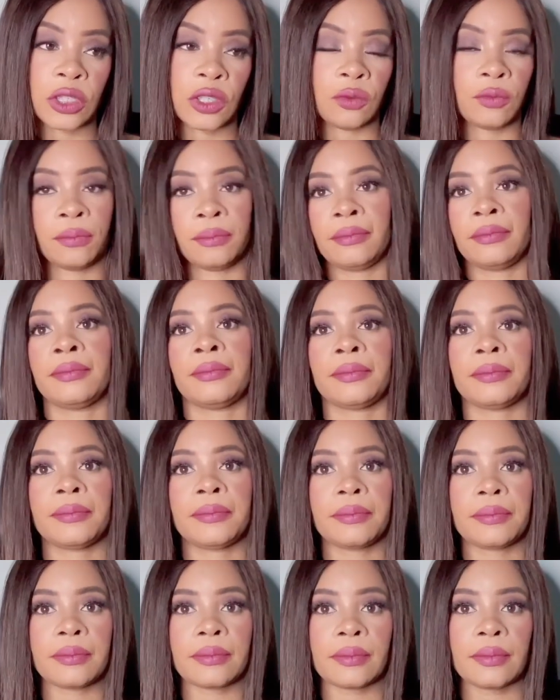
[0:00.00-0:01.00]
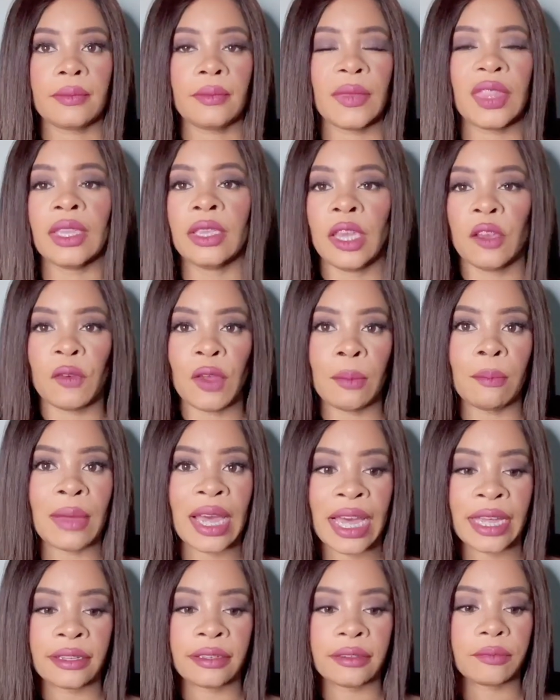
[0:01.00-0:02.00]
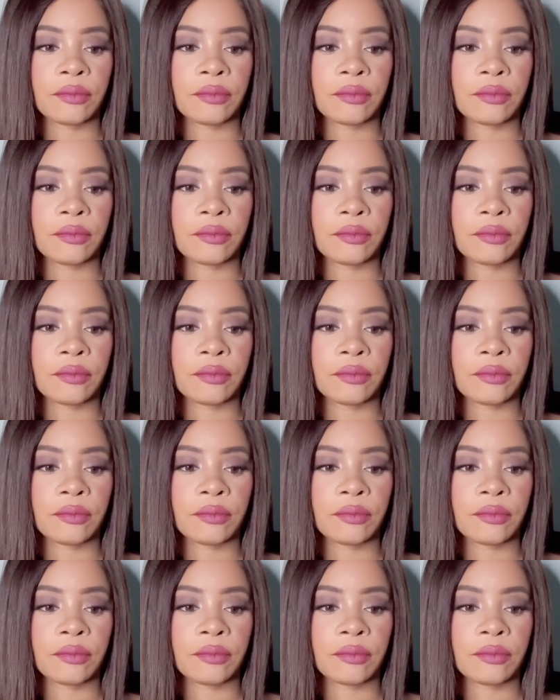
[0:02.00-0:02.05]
you. If a man